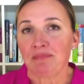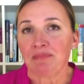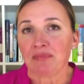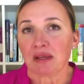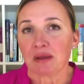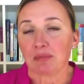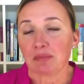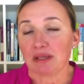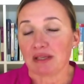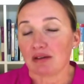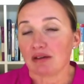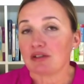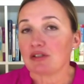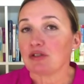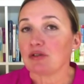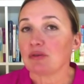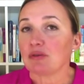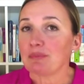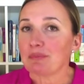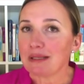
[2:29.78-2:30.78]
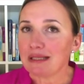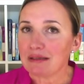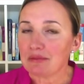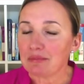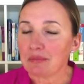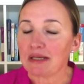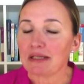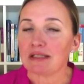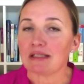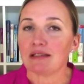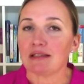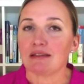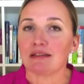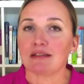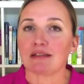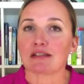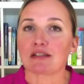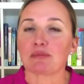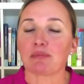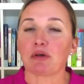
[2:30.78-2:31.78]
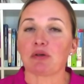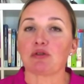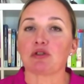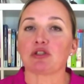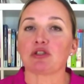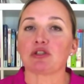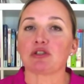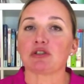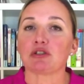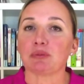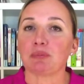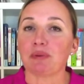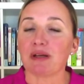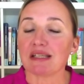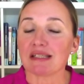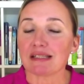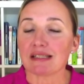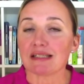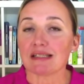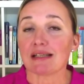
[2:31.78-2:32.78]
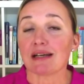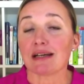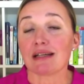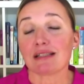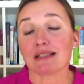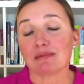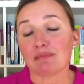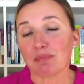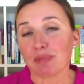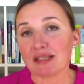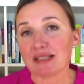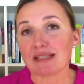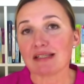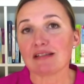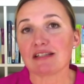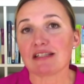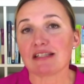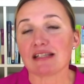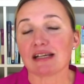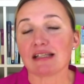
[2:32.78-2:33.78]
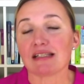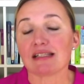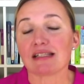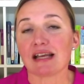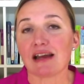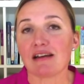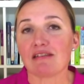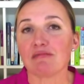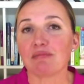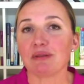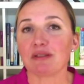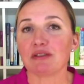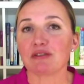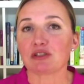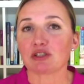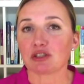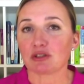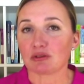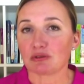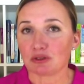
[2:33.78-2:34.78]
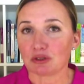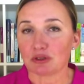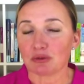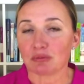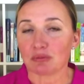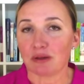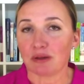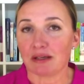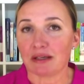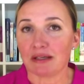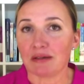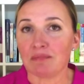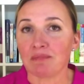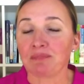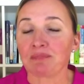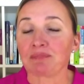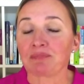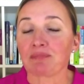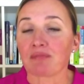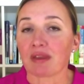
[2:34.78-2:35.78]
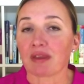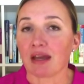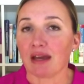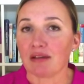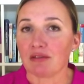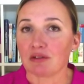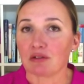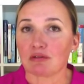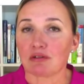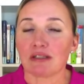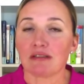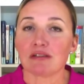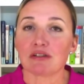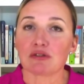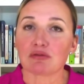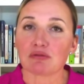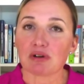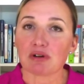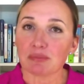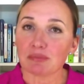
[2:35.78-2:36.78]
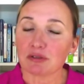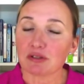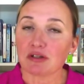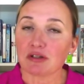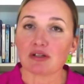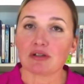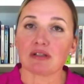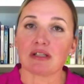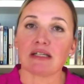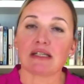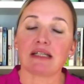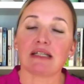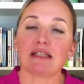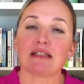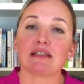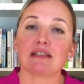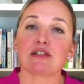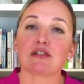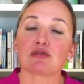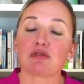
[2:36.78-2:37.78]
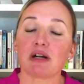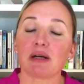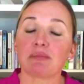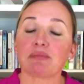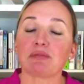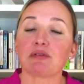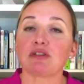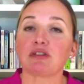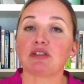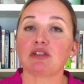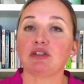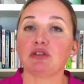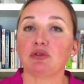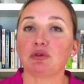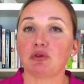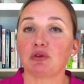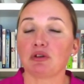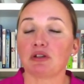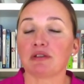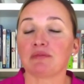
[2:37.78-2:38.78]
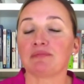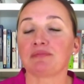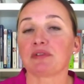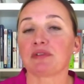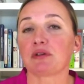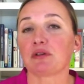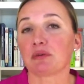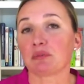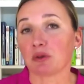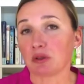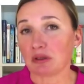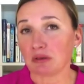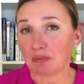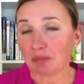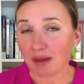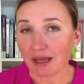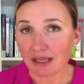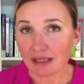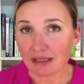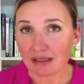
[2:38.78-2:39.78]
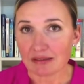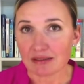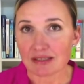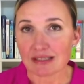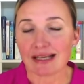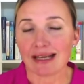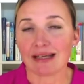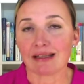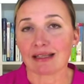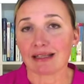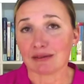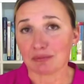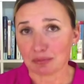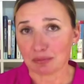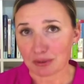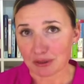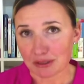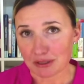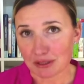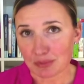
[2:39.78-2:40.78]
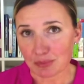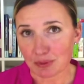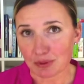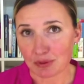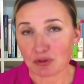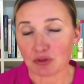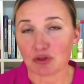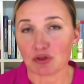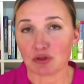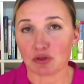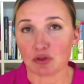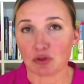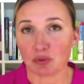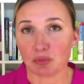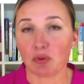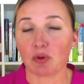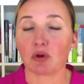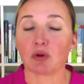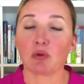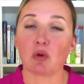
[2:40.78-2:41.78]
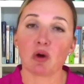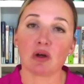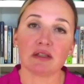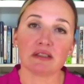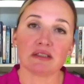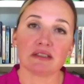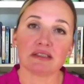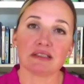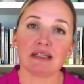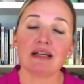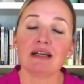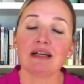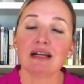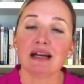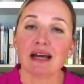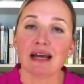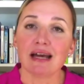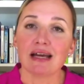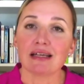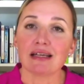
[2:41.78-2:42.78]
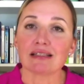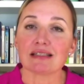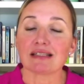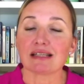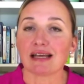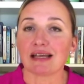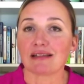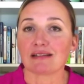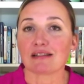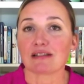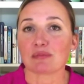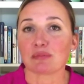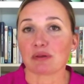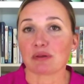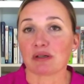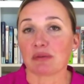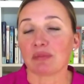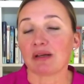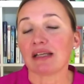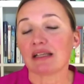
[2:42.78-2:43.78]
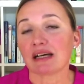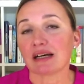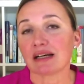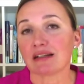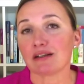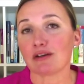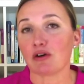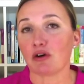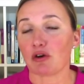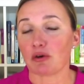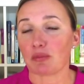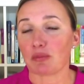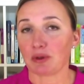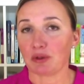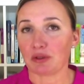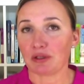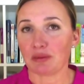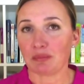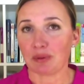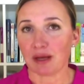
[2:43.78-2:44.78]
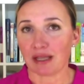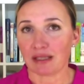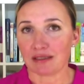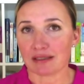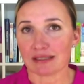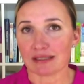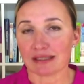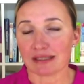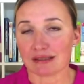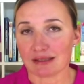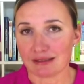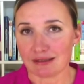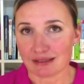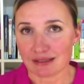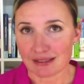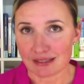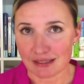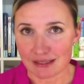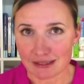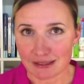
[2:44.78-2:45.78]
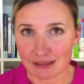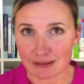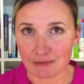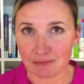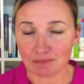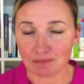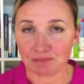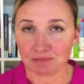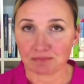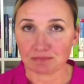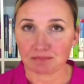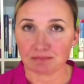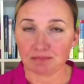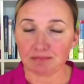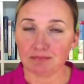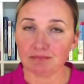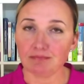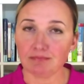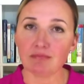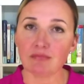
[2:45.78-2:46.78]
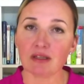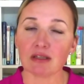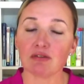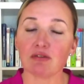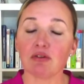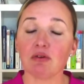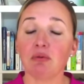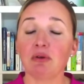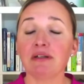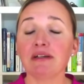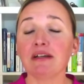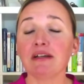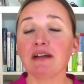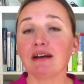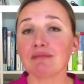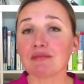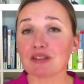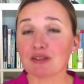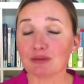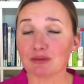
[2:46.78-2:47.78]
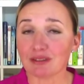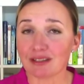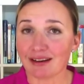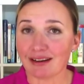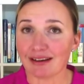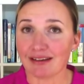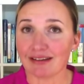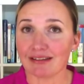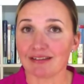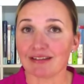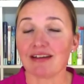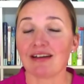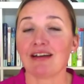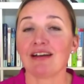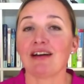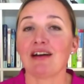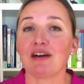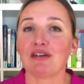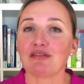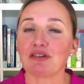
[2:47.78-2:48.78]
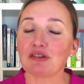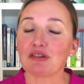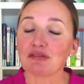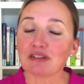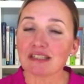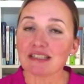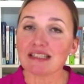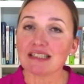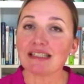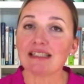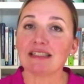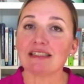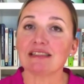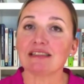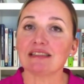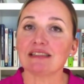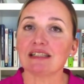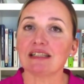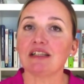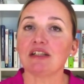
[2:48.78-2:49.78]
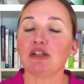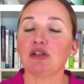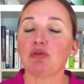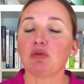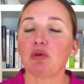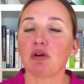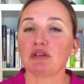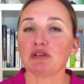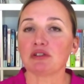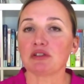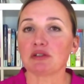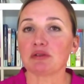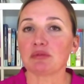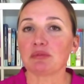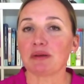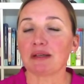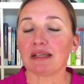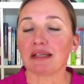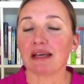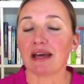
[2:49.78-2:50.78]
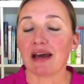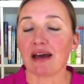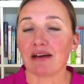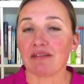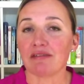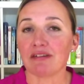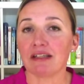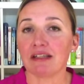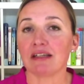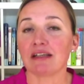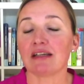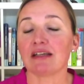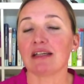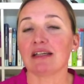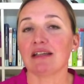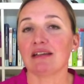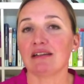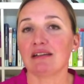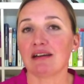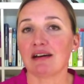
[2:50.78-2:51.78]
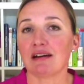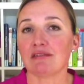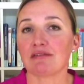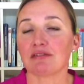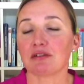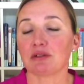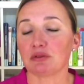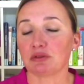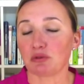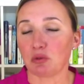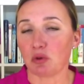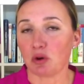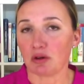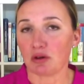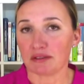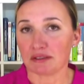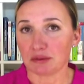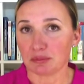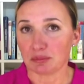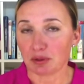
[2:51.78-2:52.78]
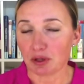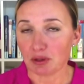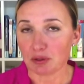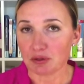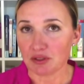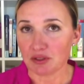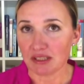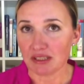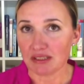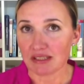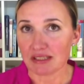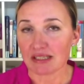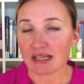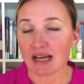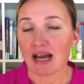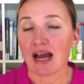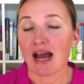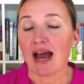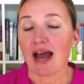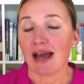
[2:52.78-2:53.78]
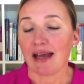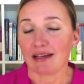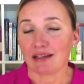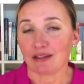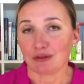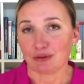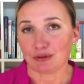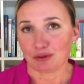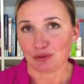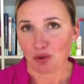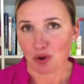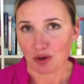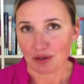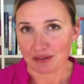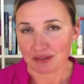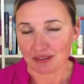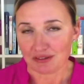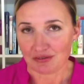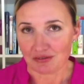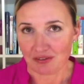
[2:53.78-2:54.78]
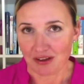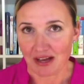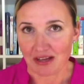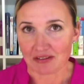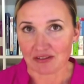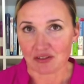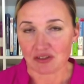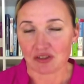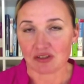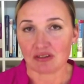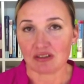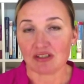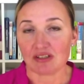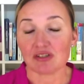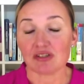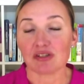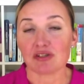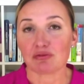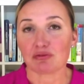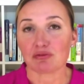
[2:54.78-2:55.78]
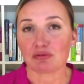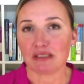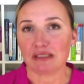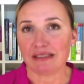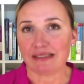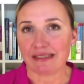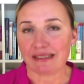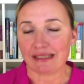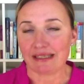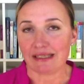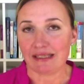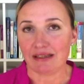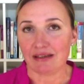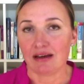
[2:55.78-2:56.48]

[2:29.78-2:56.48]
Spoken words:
because you're minimizing the exposure to pesticides, and pesticides have been shown to be endocrine disruptors, so they can disrupt your hormonal balance and can predispose to poor quality eggs and sperm and other hormonal imbalances in the system. So when it comes to diet, for fertility, you want to be having enough good quality proteins and good quality fats. This is really key.